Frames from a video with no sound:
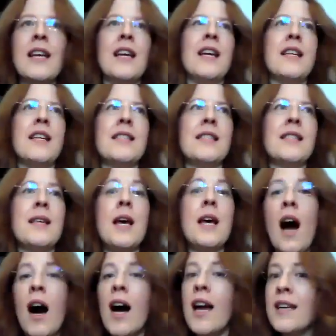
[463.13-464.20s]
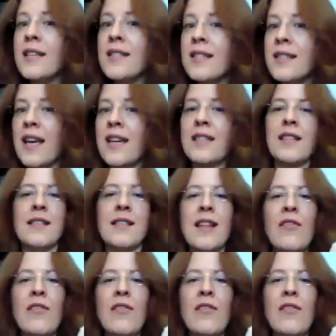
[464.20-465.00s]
it's higher status.